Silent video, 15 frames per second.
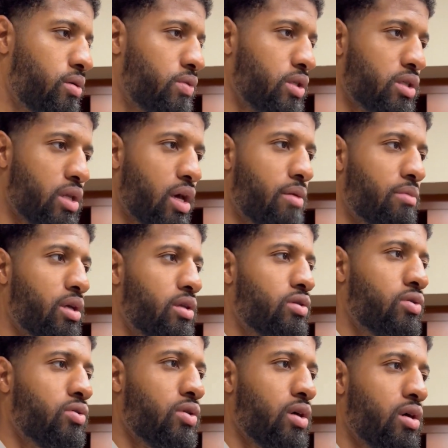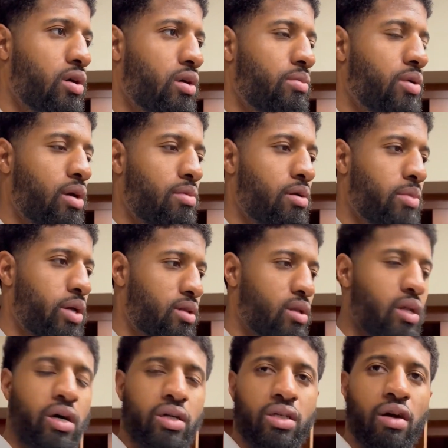Which led me to be able to make the
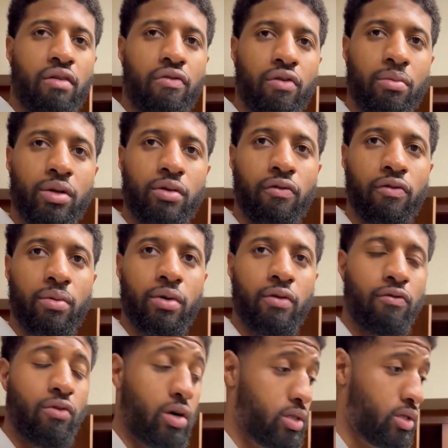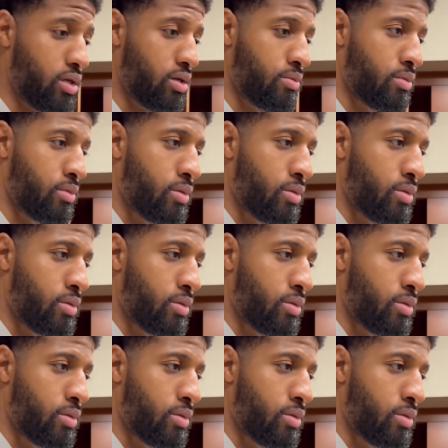last shot for our team.